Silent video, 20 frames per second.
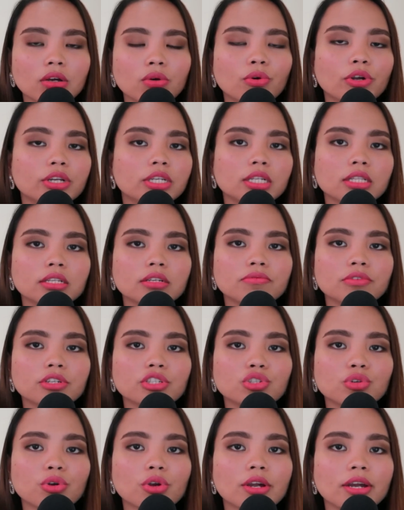or
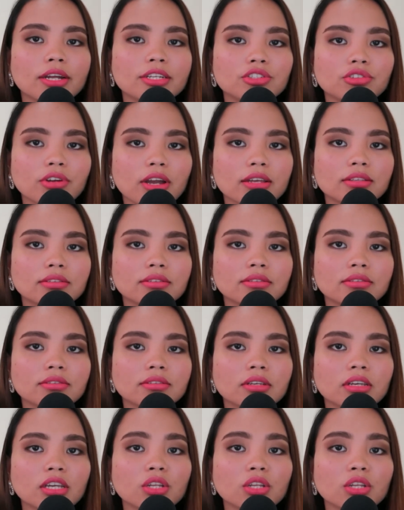delivered to her address.